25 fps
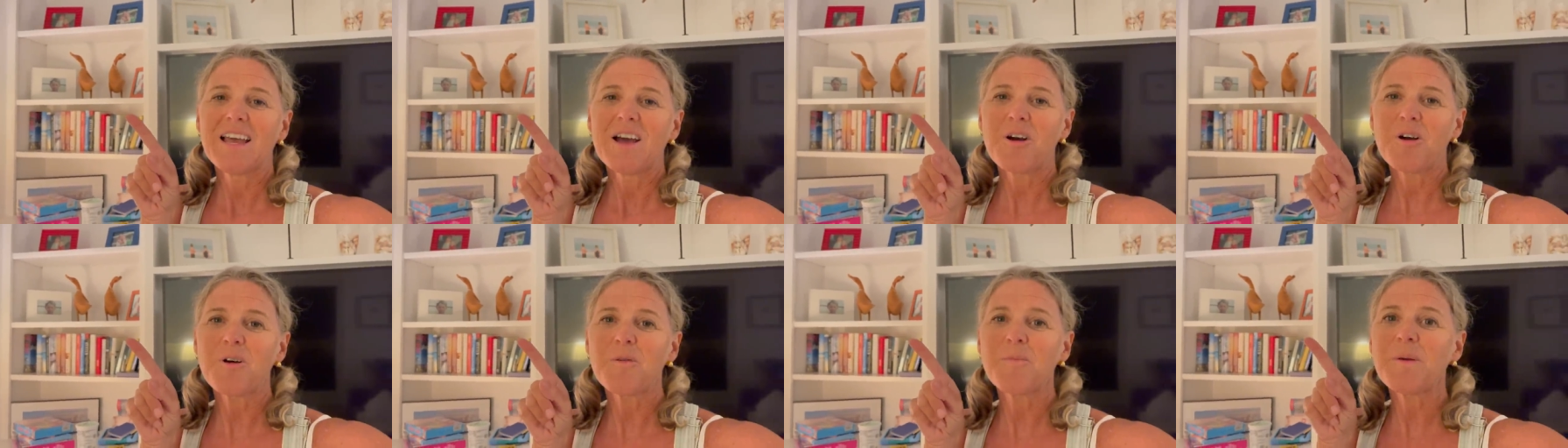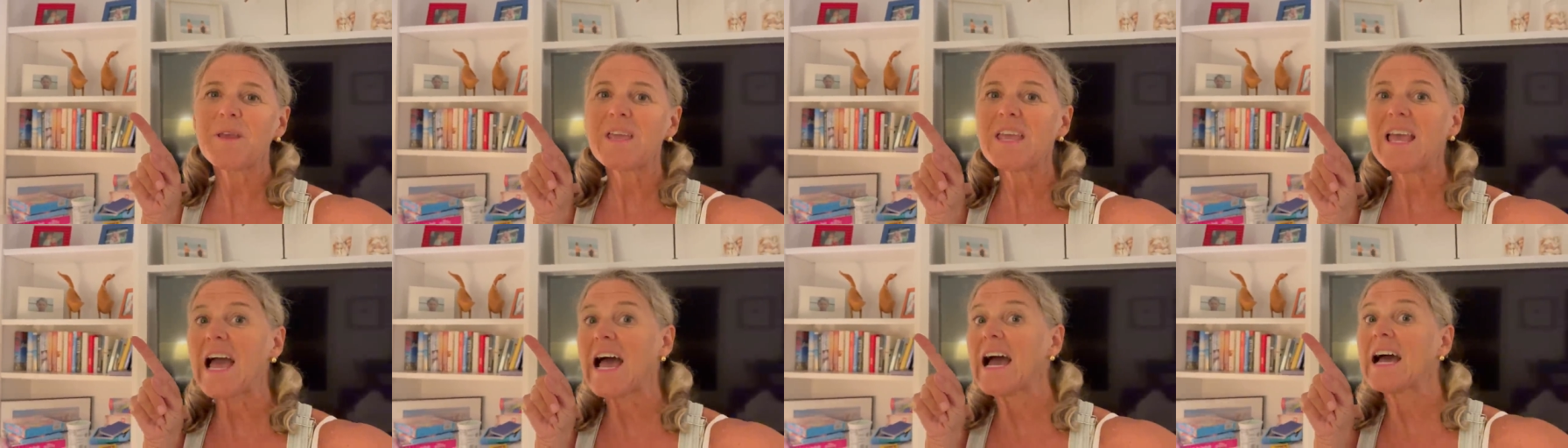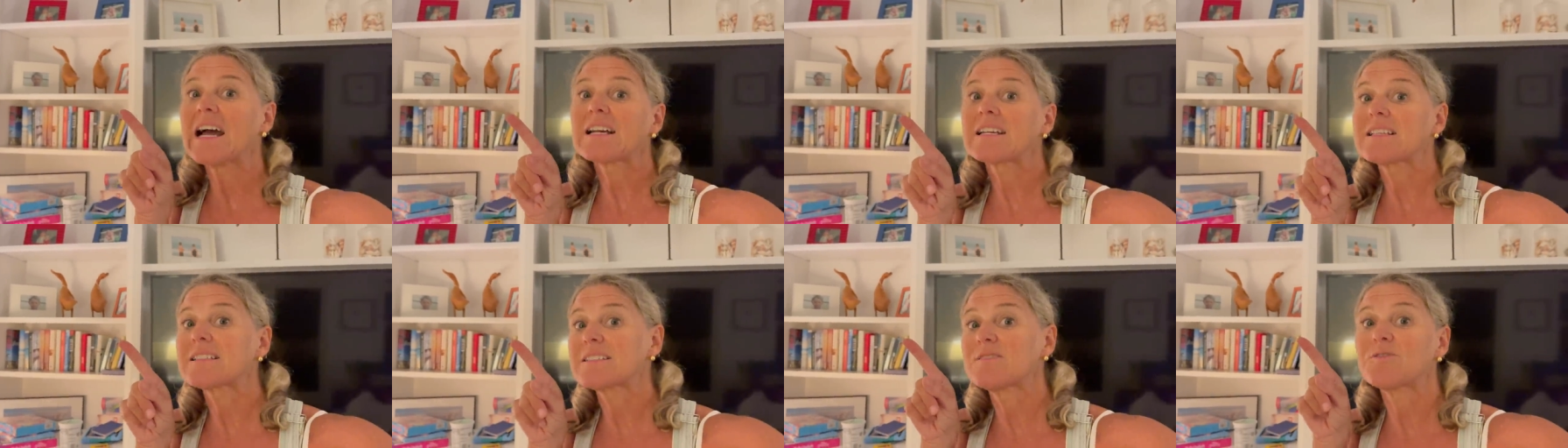O B
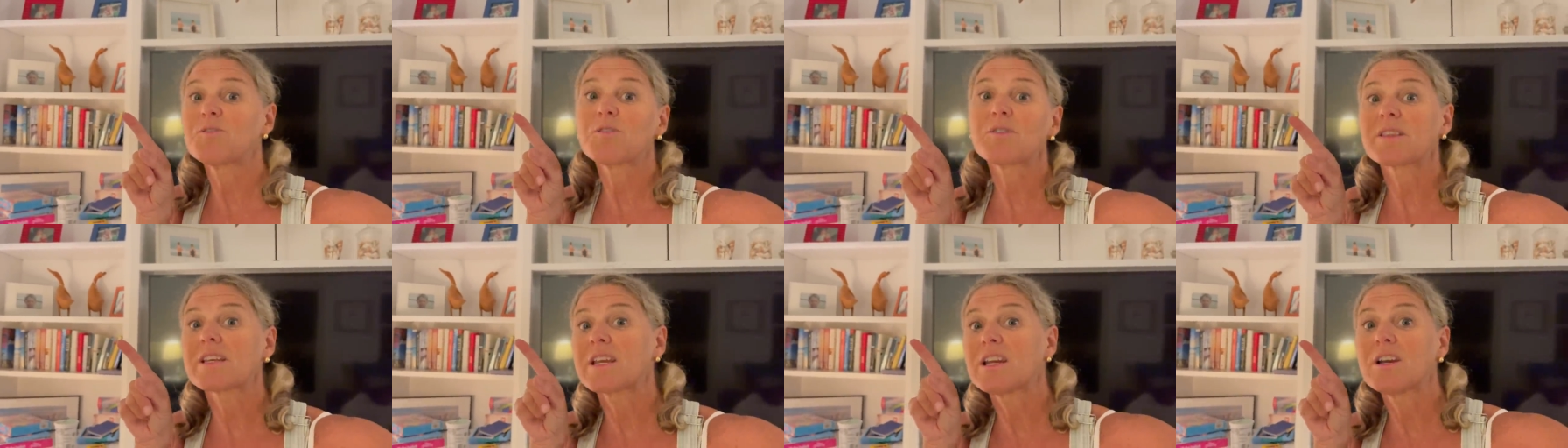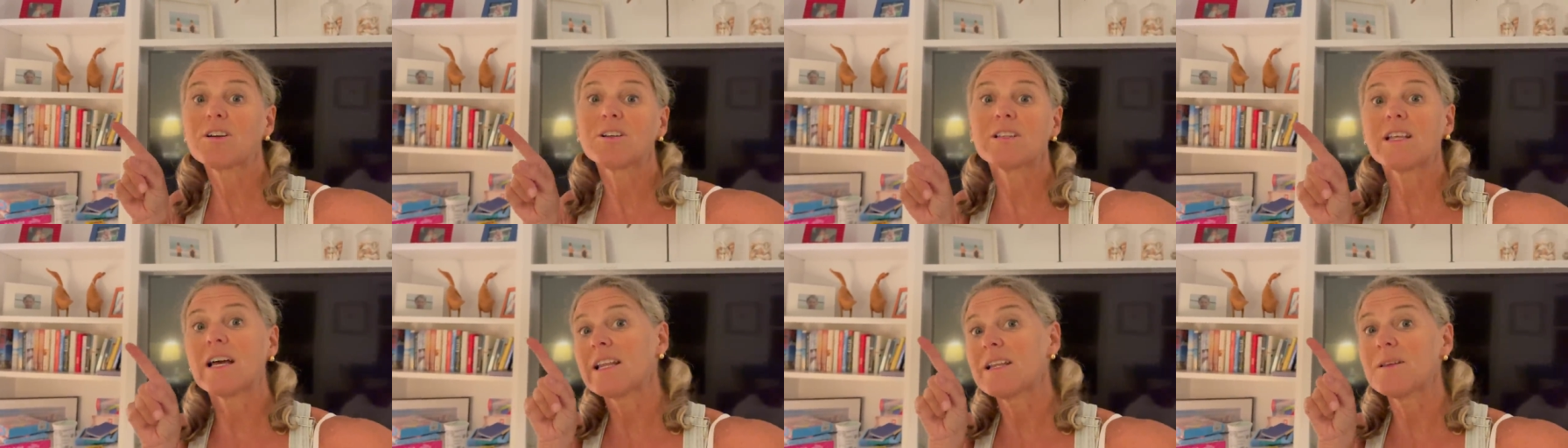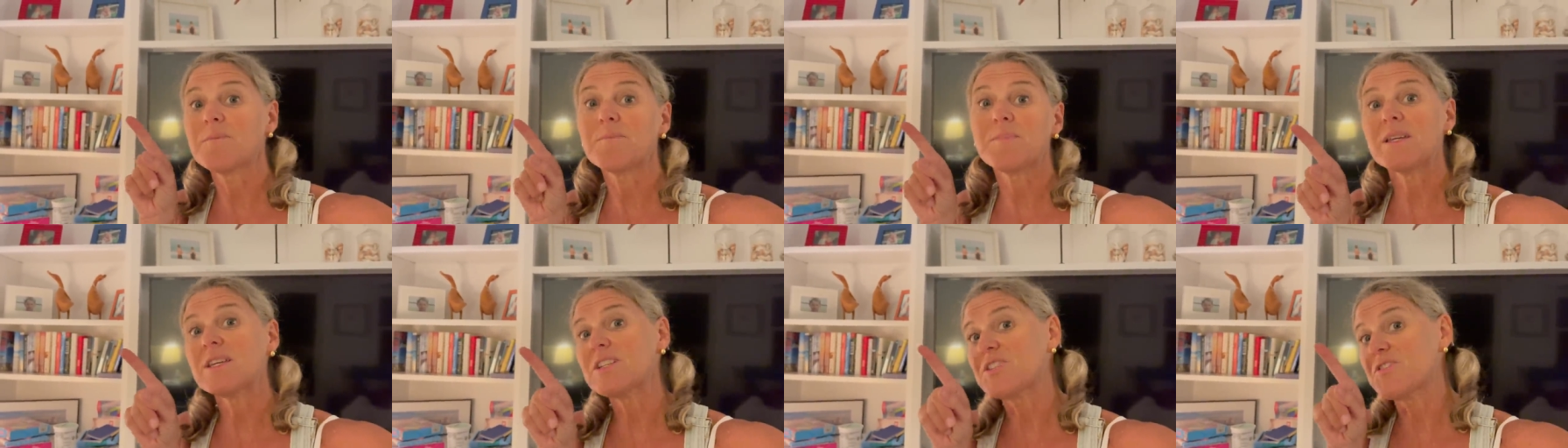X North Carolina
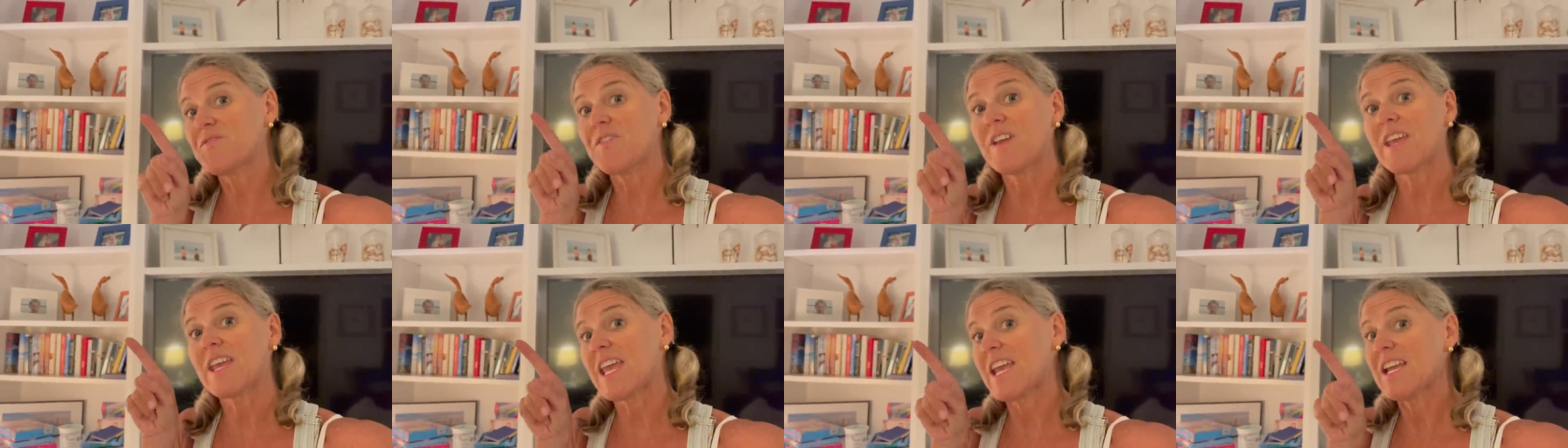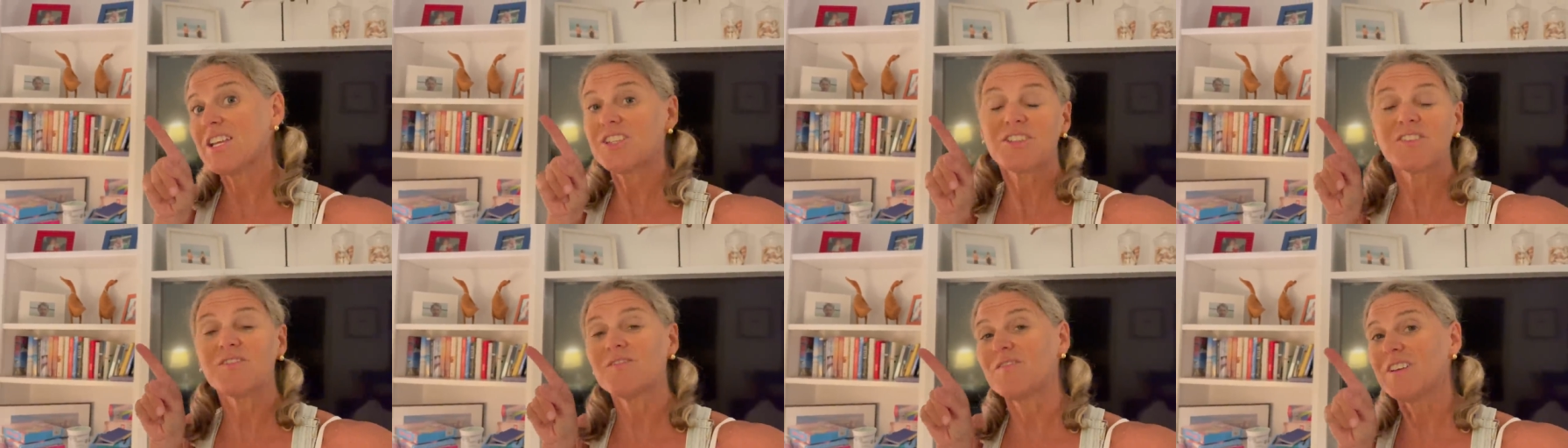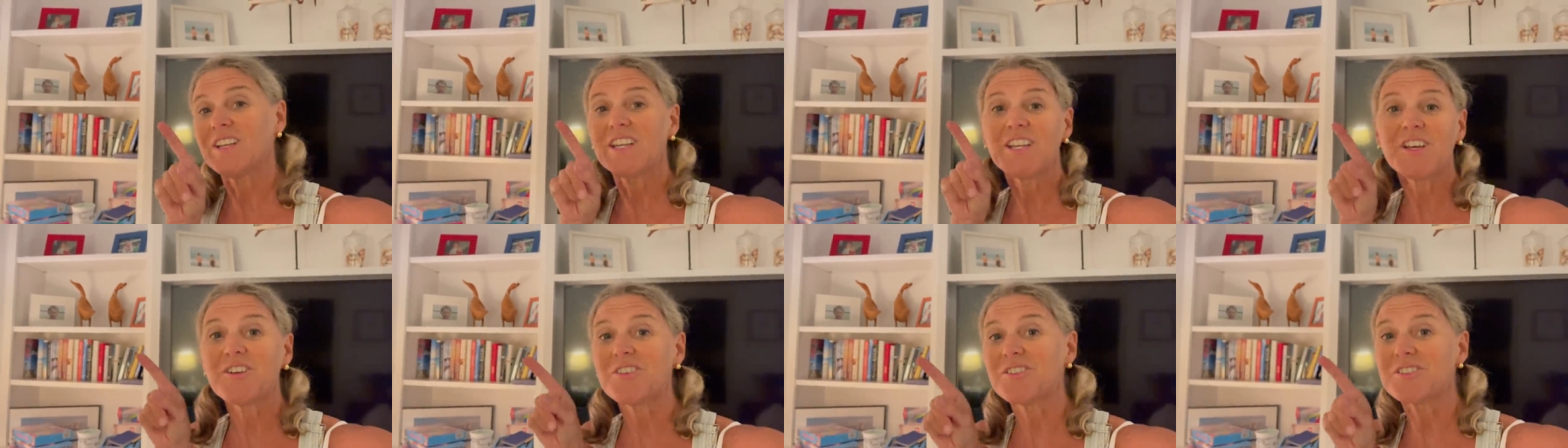Beach Vacation
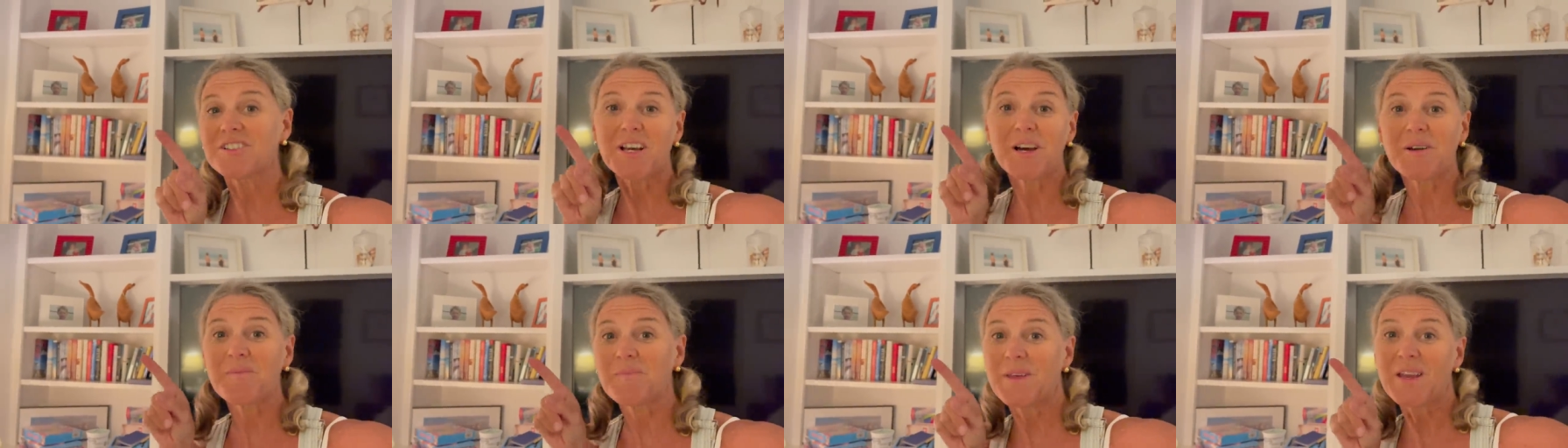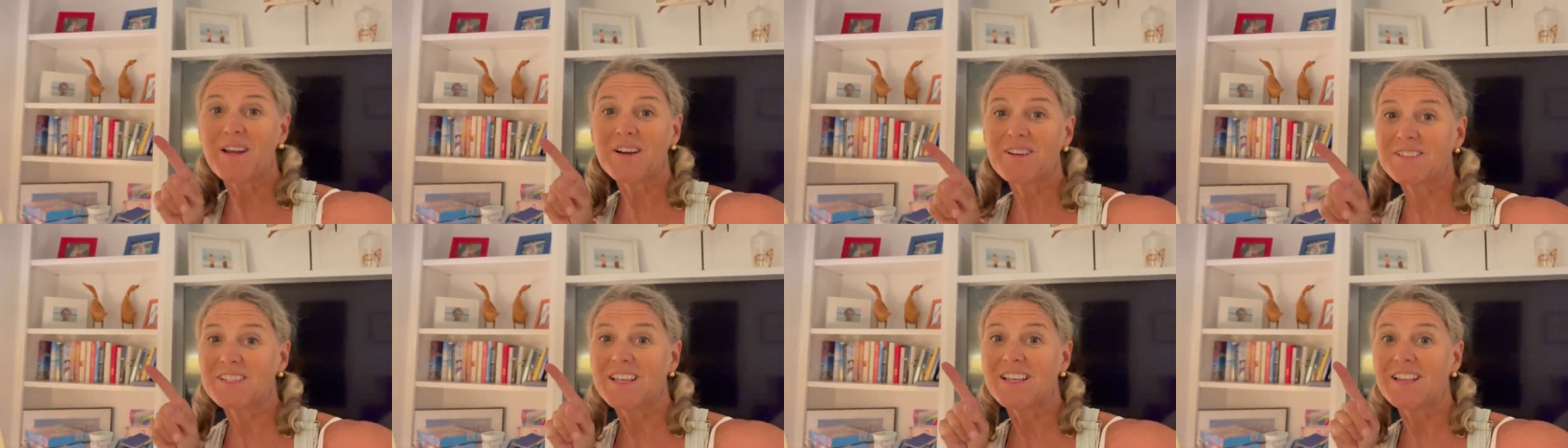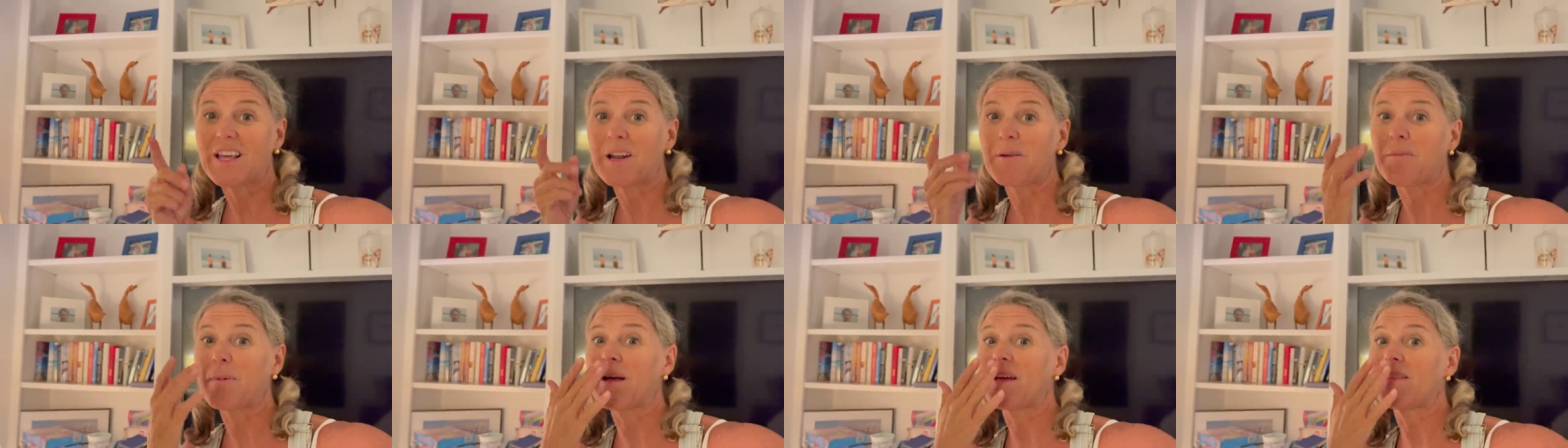videos up there. See you
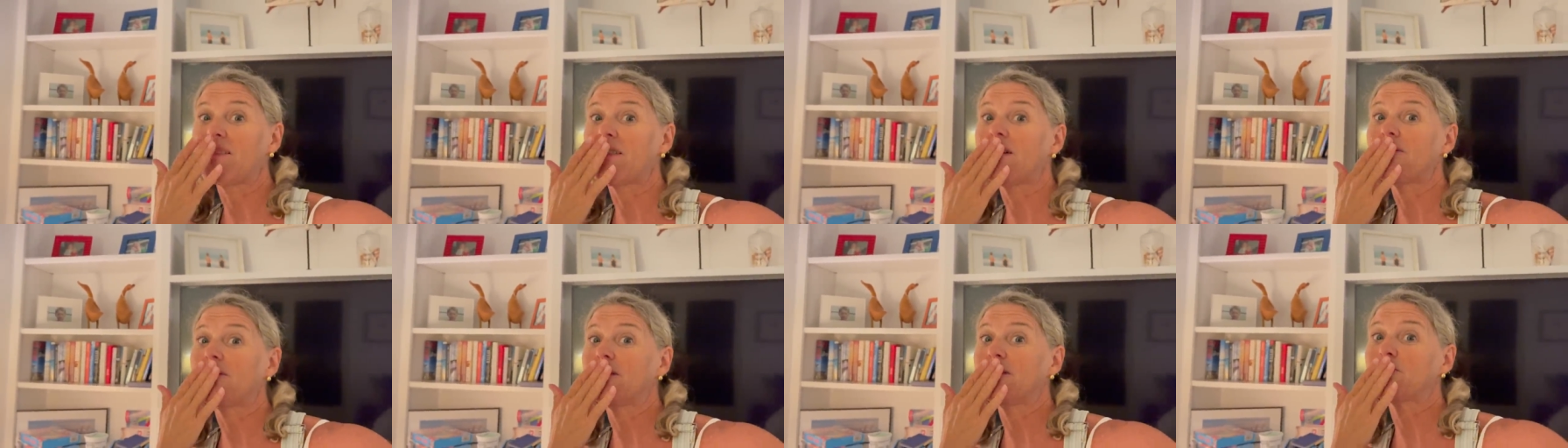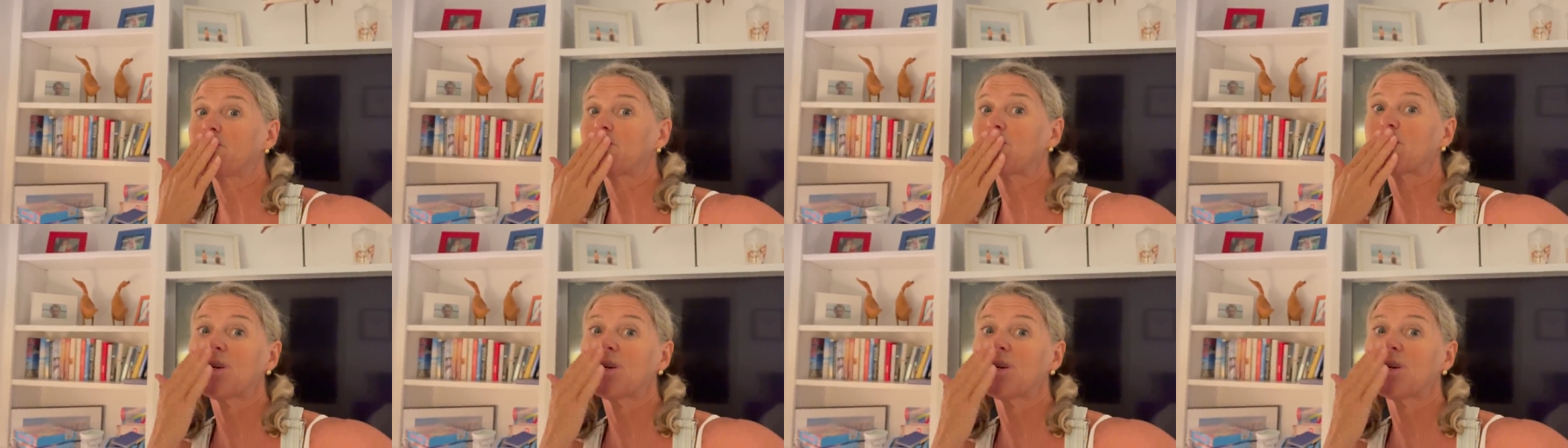later. Bye. Love you.